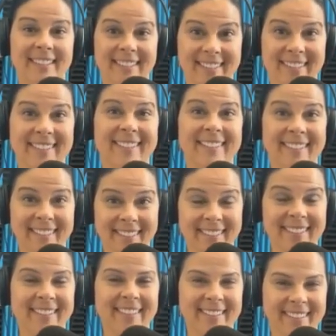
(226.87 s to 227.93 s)

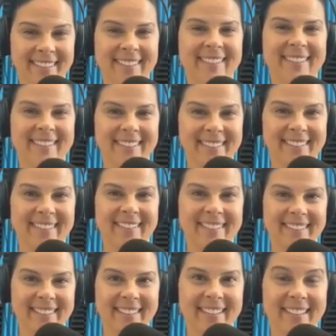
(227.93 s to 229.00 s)

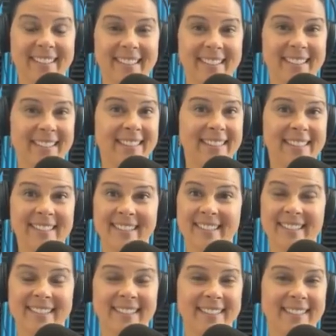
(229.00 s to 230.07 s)

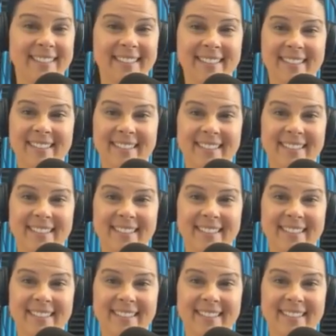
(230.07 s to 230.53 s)
(silent)